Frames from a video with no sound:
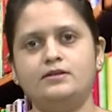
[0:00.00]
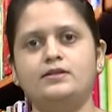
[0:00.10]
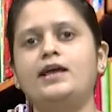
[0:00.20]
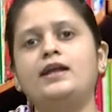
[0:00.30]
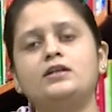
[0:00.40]

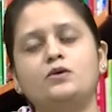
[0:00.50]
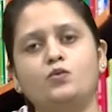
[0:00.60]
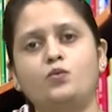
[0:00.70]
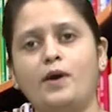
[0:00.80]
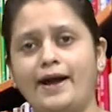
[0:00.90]
that
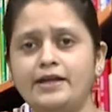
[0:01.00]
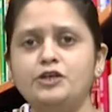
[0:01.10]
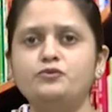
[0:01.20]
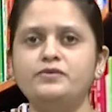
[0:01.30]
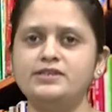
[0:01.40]
why
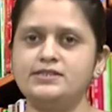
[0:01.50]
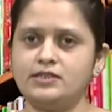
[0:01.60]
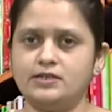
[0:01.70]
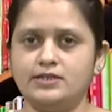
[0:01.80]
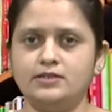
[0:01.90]
do we
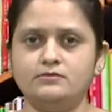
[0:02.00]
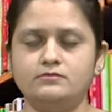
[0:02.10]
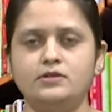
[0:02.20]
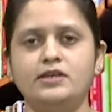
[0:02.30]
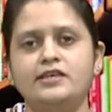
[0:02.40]
study
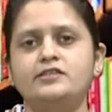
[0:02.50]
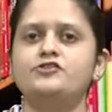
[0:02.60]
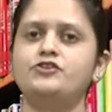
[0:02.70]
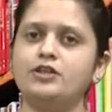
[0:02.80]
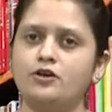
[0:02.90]

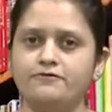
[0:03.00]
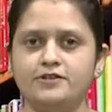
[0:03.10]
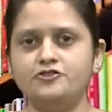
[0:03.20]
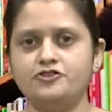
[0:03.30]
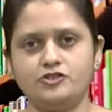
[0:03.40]
history of
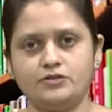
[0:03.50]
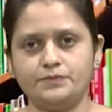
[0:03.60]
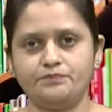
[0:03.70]
literature.